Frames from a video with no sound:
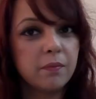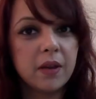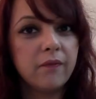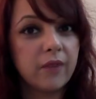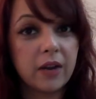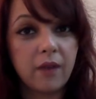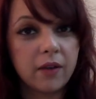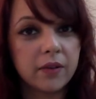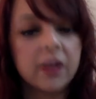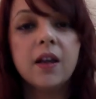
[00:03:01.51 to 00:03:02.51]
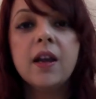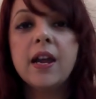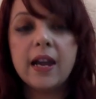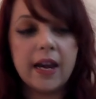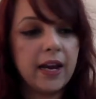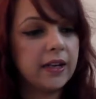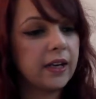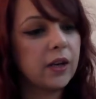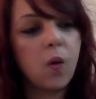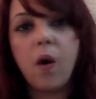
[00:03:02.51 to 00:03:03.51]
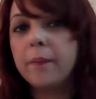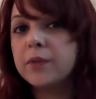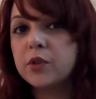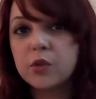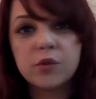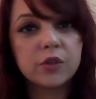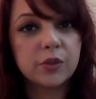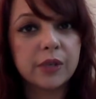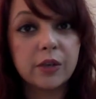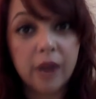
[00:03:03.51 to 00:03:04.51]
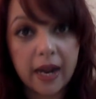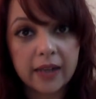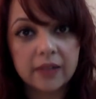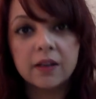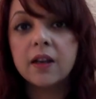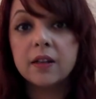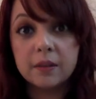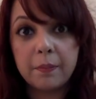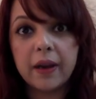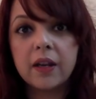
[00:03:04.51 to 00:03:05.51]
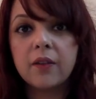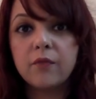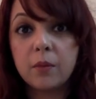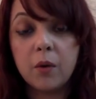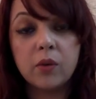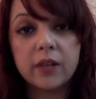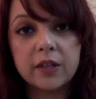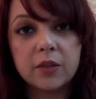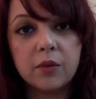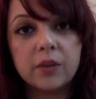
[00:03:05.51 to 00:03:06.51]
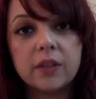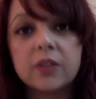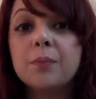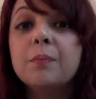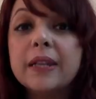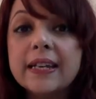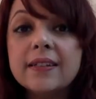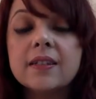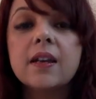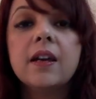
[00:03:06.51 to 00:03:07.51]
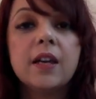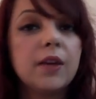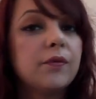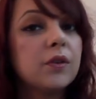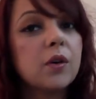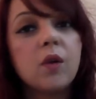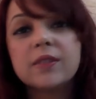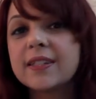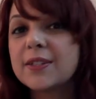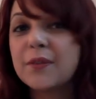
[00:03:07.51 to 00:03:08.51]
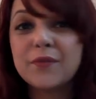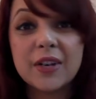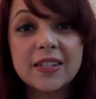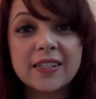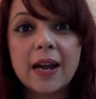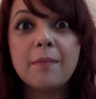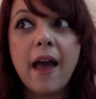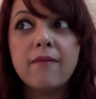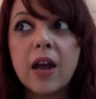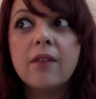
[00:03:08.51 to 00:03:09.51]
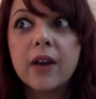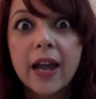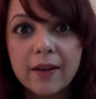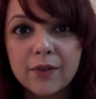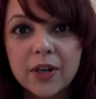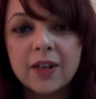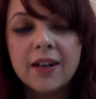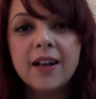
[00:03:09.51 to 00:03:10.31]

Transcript: mean 500. It can go up to 2 to 3 grand depending from hotel to hotel. So please, if you know this is your first time ever,